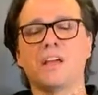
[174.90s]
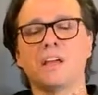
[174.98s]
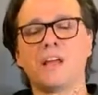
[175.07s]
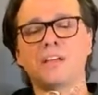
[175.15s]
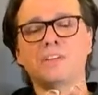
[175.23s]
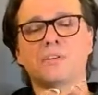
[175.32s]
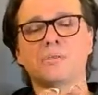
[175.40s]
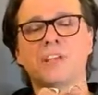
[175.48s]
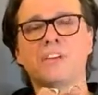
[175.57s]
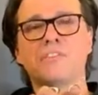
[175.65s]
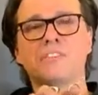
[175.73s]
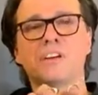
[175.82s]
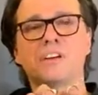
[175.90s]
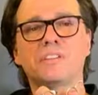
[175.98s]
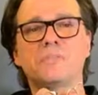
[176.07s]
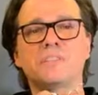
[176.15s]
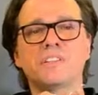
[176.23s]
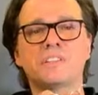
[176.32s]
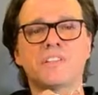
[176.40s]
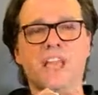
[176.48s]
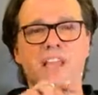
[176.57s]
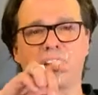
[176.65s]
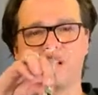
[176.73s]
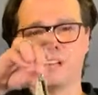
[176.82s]
and your ring finger to the
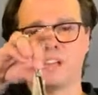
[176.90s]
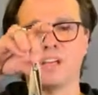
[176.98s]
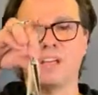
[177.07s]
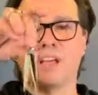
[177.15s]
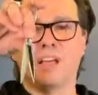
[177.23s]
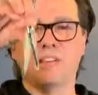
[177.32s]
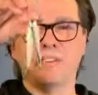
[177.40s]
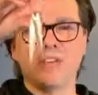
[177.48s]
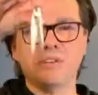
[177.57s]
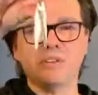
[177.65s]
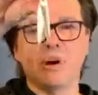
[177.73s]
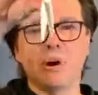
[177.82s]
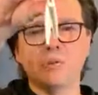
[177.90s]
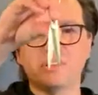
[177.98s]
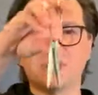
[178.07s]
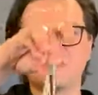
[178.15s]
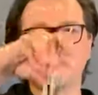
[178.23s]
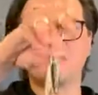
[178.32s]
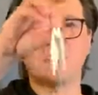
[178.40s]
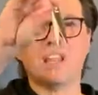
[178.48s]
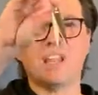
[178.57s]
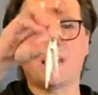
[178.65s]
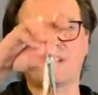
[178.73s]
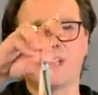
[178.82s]
second, and then you hold the scissor
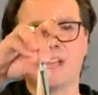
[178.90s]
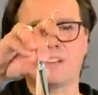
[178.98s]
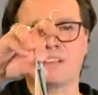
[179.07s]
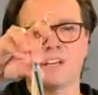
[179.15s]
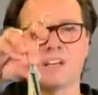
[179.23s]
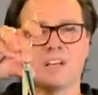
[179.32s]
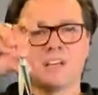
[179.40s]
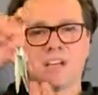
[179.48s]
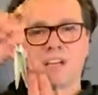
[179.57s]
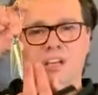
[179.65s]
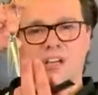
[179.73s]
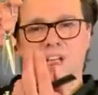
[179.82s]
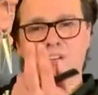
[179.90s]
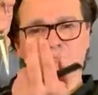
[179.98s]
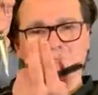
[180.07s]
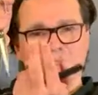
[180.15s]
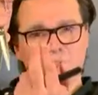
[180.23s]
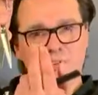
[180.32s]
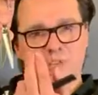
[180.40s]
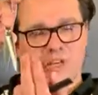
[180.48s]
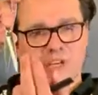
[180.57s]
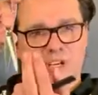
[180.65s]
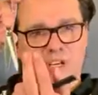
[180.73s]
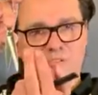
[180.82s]
like that. And if
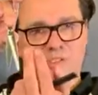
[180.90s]
you